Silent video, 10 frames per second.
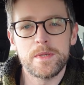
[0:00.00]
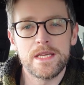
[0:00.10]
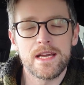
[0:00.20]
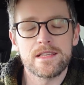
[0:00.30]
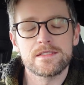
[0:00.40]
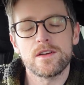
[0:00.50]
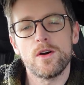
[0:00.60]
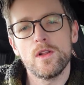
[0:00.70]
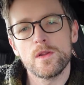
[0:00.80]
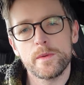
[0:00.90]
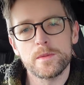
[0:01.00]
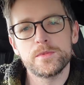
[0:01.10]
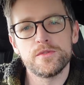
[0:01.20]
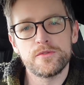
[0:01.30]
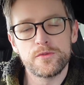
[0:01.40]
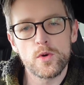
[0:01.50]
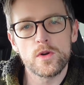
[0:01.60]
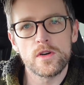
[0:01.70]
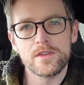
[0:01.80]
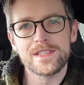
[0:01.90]
PS all the way up to
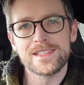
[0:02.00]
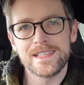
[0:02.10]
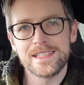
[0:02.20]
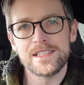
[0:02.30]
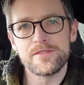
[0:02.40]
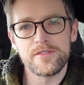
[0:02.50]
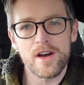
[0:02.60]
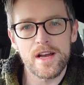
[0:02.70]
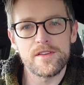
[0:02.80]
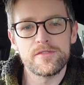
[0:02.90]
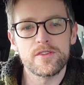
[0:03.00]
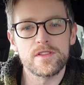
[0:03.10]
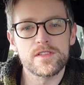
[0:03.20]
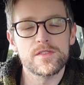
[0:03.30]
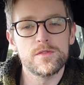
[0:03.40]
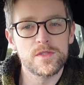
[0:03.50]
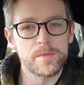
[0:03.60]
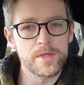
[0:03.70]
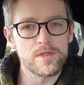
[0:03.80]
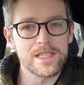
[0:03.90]
465 for the soon to
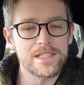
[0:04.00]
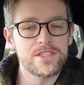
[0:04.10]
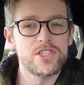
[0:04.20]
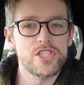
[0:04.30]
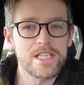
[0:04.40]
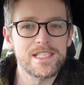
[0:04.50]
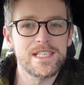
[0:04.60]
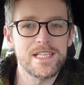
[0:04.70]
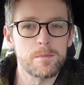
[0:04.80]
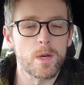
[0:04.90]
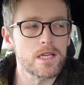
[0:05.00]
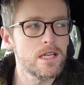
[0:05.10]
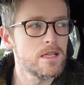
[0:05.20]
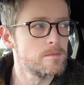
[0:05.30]
be released GT model.